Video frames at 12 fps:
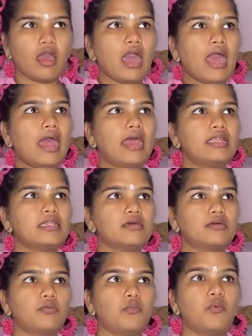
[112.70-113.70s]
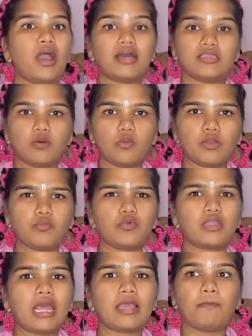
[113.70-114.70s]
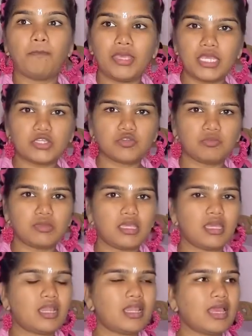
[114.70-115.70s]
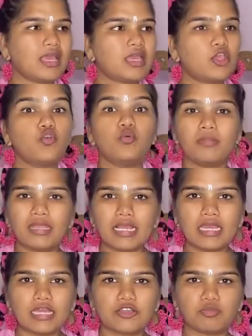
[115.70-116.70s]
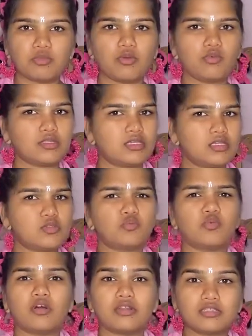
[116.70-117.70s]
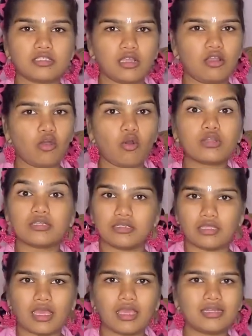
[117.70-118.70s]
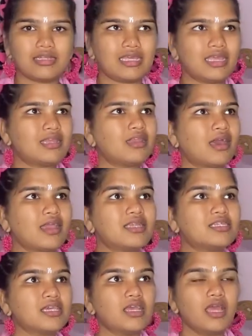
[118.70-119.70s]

And other one would like beat me and like humiliate me with his words a lot, day and day night,